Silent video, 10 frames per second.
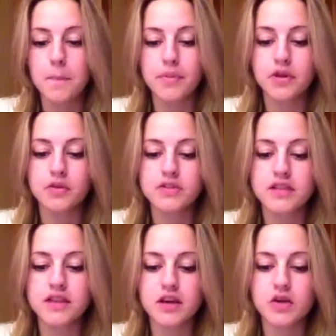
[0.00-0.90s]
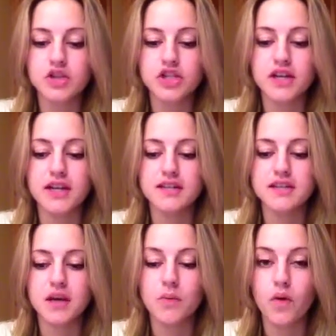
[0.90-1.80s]
blows to the ocean in
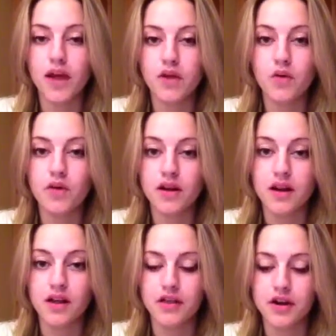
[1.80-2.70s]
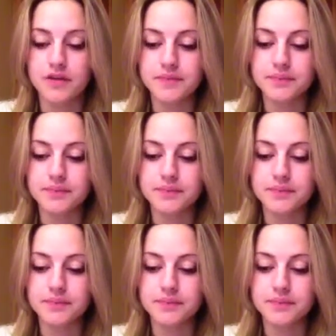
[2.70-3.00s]
some way or another.